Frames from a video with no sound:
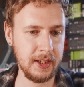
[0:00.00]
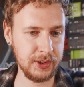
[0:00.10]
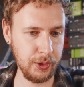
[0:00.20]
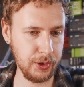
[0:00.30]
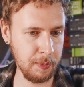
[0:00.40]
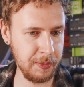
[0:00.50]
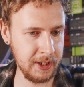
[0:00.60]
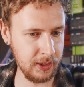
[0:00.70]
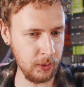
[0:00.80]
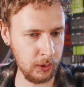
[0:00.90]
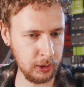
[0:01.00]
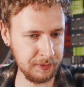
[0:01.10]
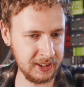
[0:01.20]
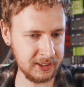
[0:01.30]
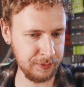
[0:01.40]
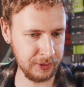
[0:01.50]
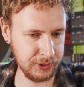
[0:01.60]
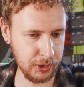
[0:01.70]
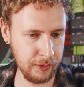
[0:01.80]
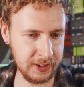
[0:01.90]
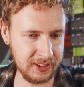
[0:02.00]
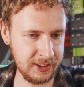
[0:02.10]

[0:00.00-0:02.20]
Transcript: So you can pick all of these different servers.